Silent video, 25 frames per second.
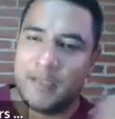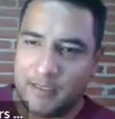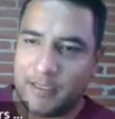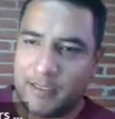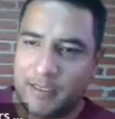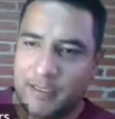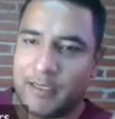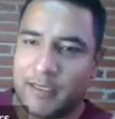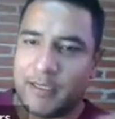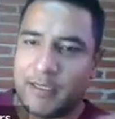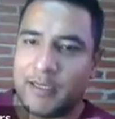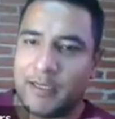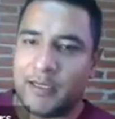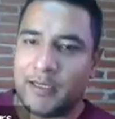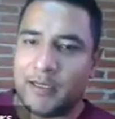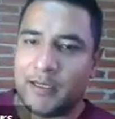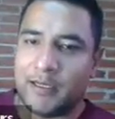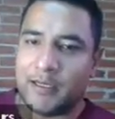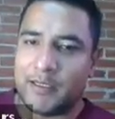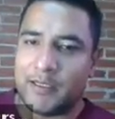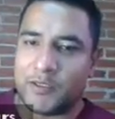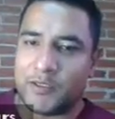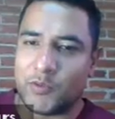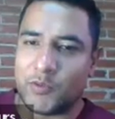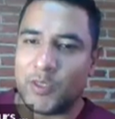
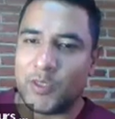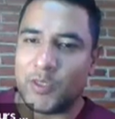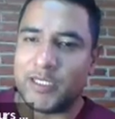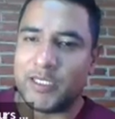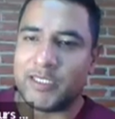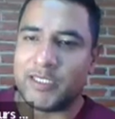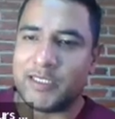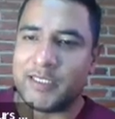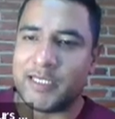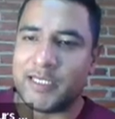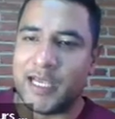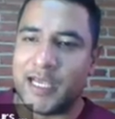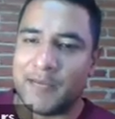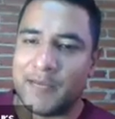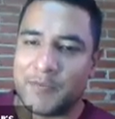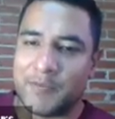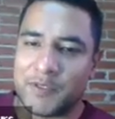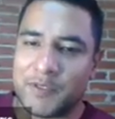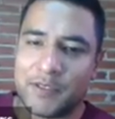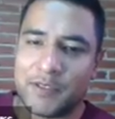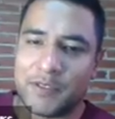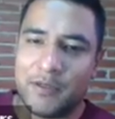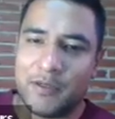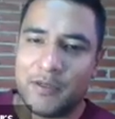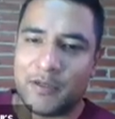20 times.
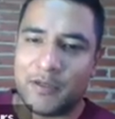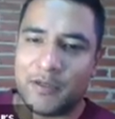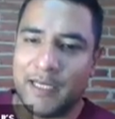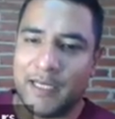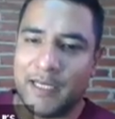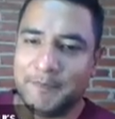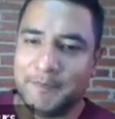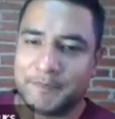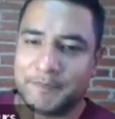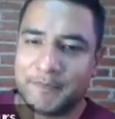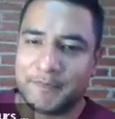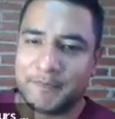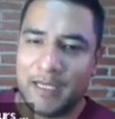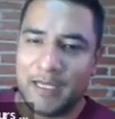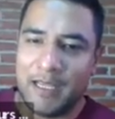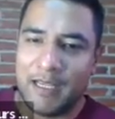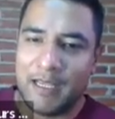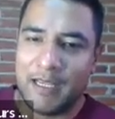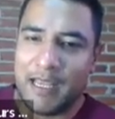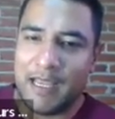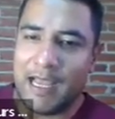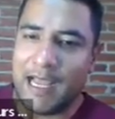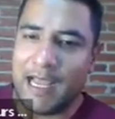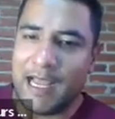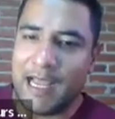Okay,
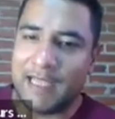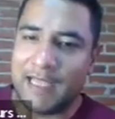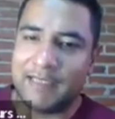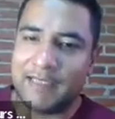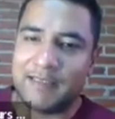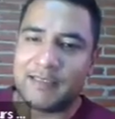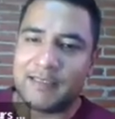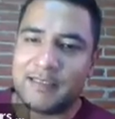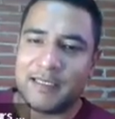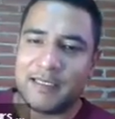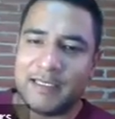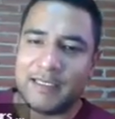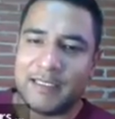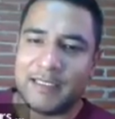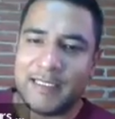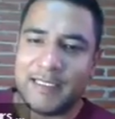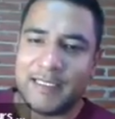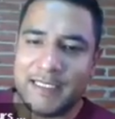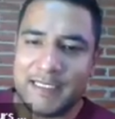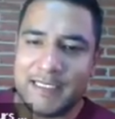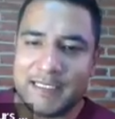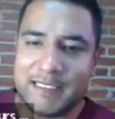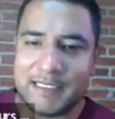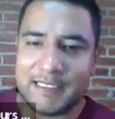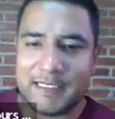and
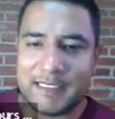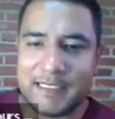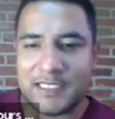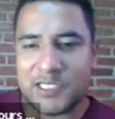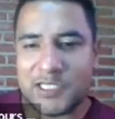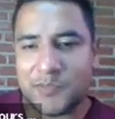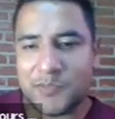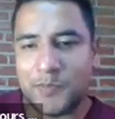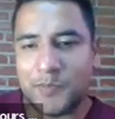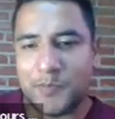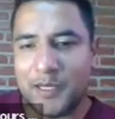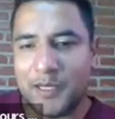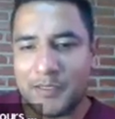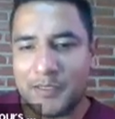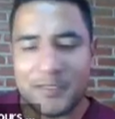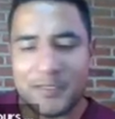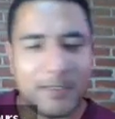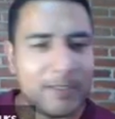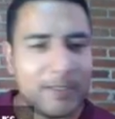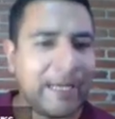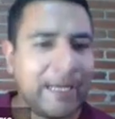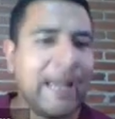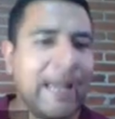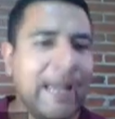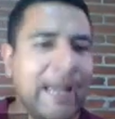this spot
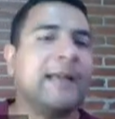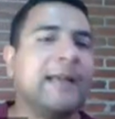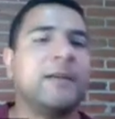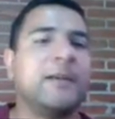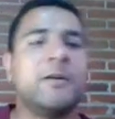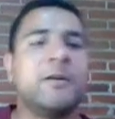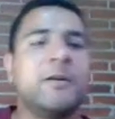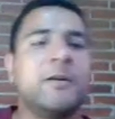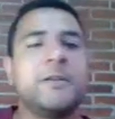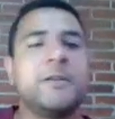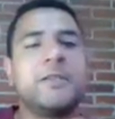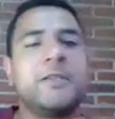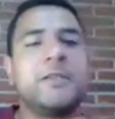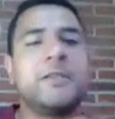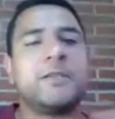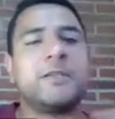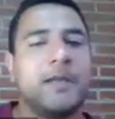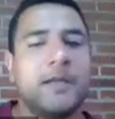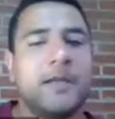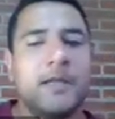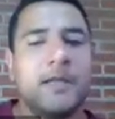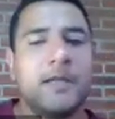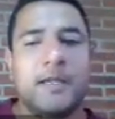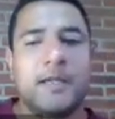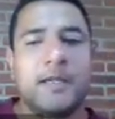cannot
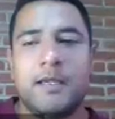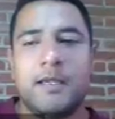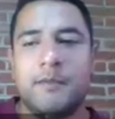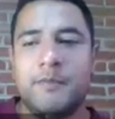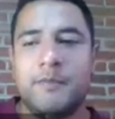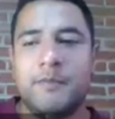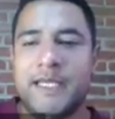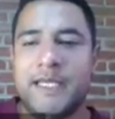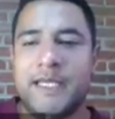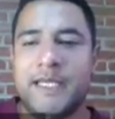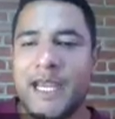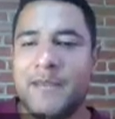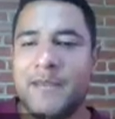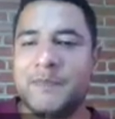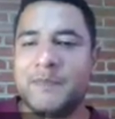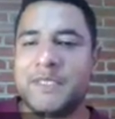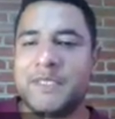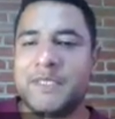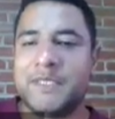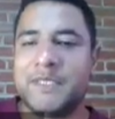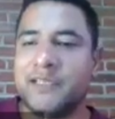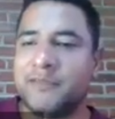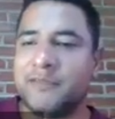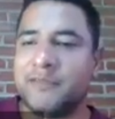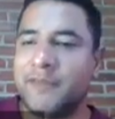be
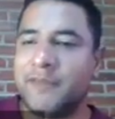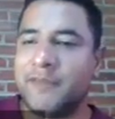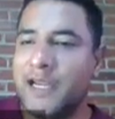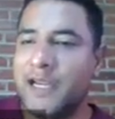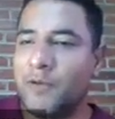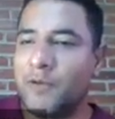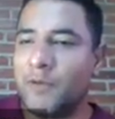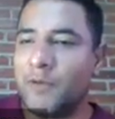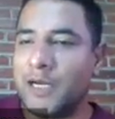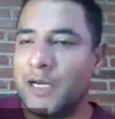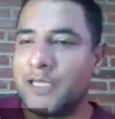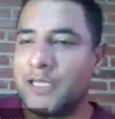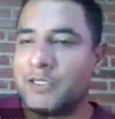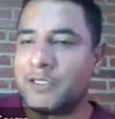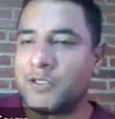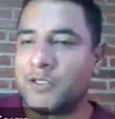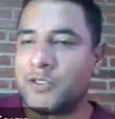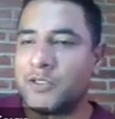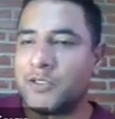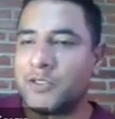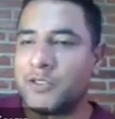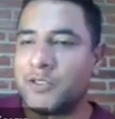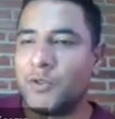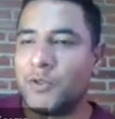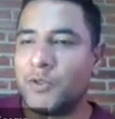empty. If I want
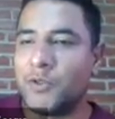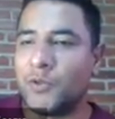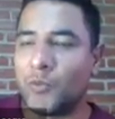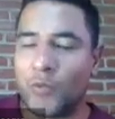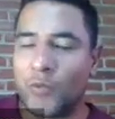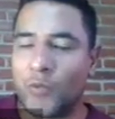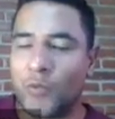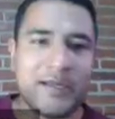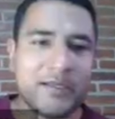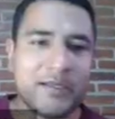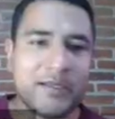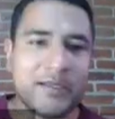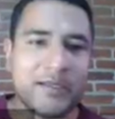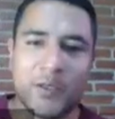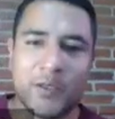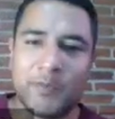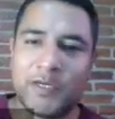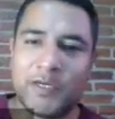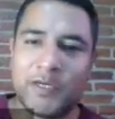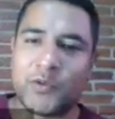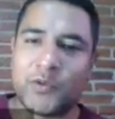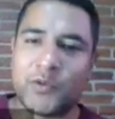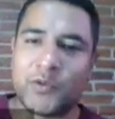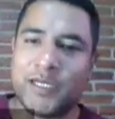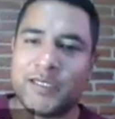to write the number
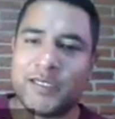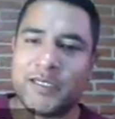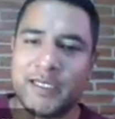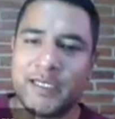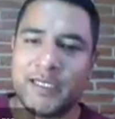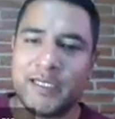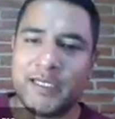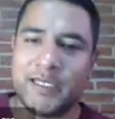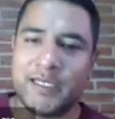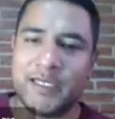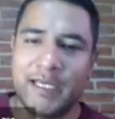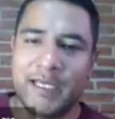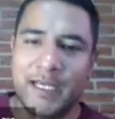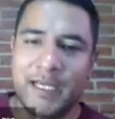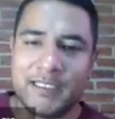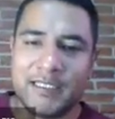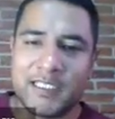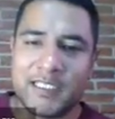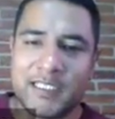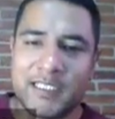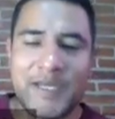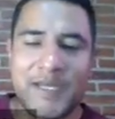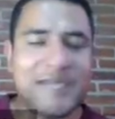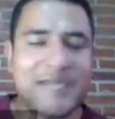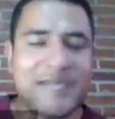20, this
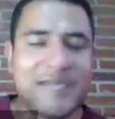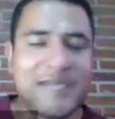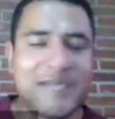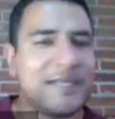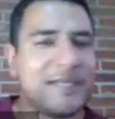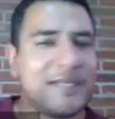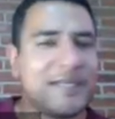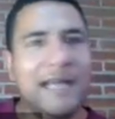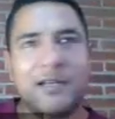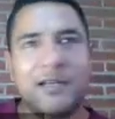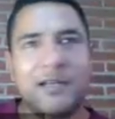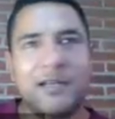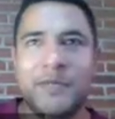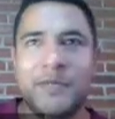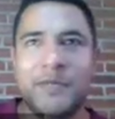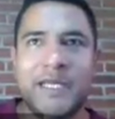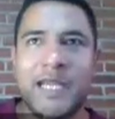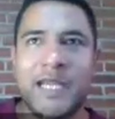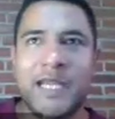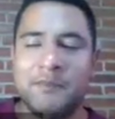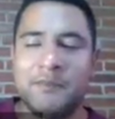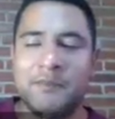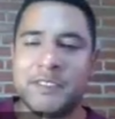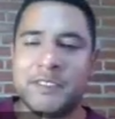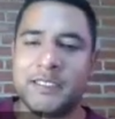space cannot be
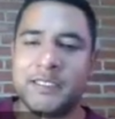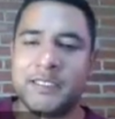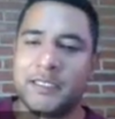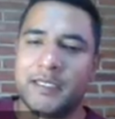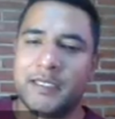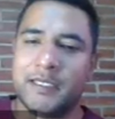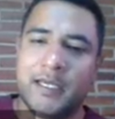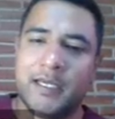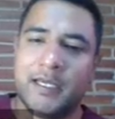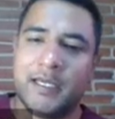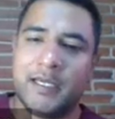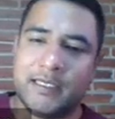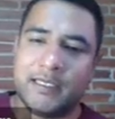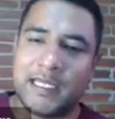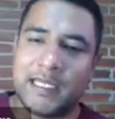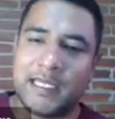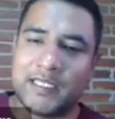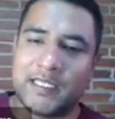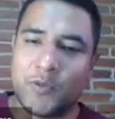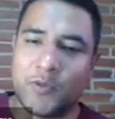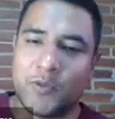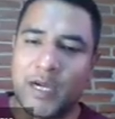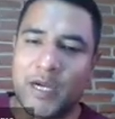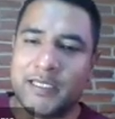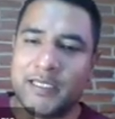empty. That's
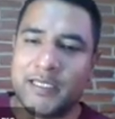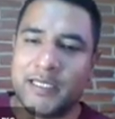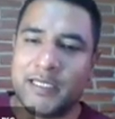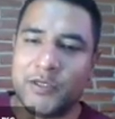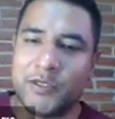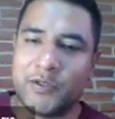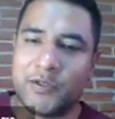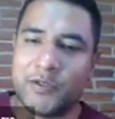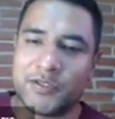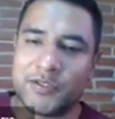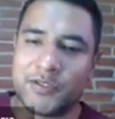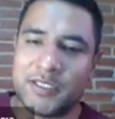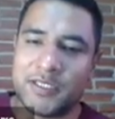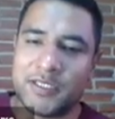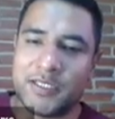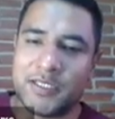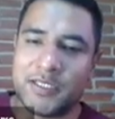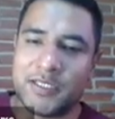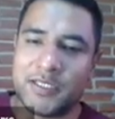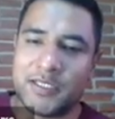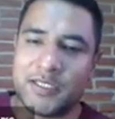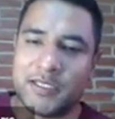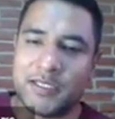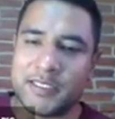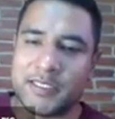why they used
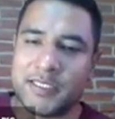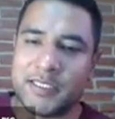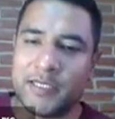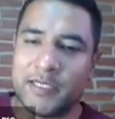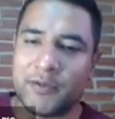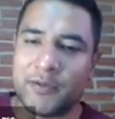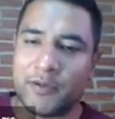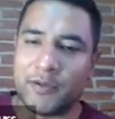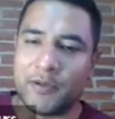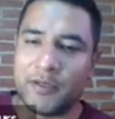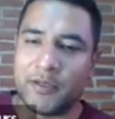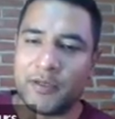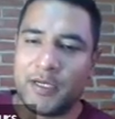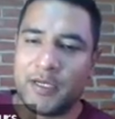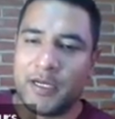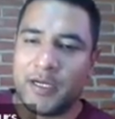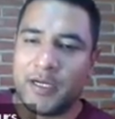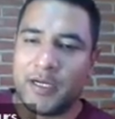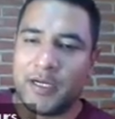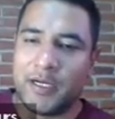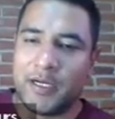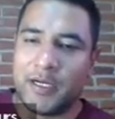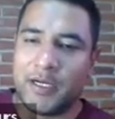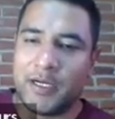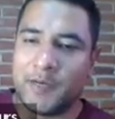the 0.
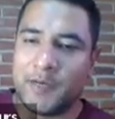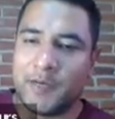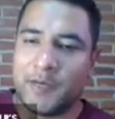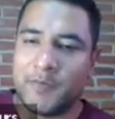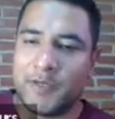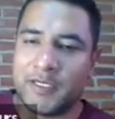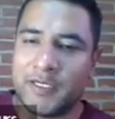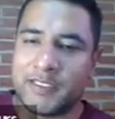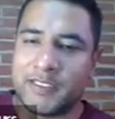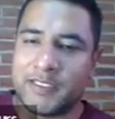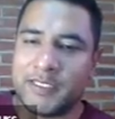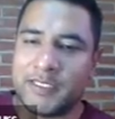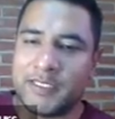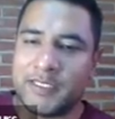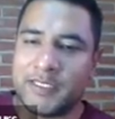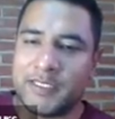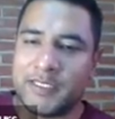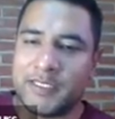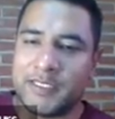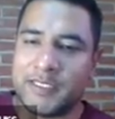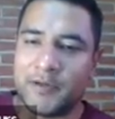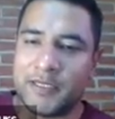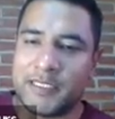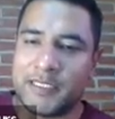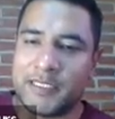Remember, the 0
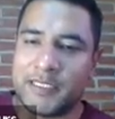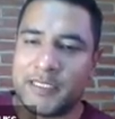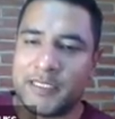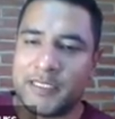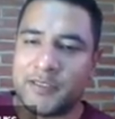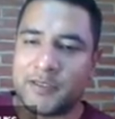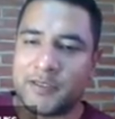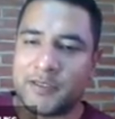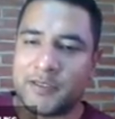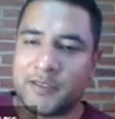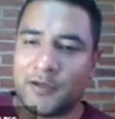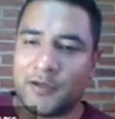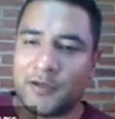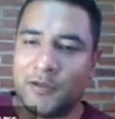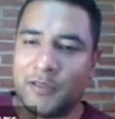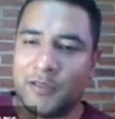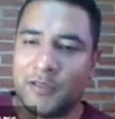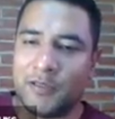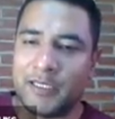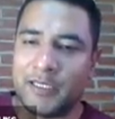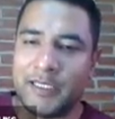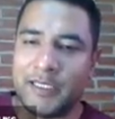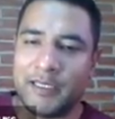is not only